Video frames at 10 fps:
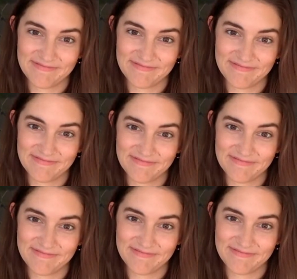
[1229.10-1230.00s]
Let's try
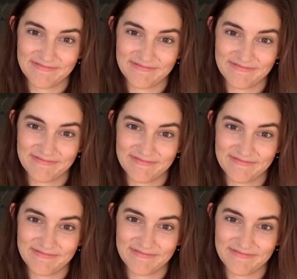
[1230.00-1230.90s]
that one
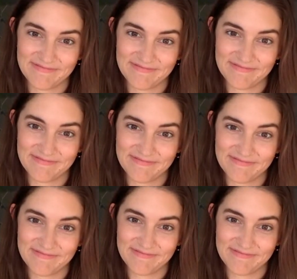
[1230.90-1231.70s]
more time again.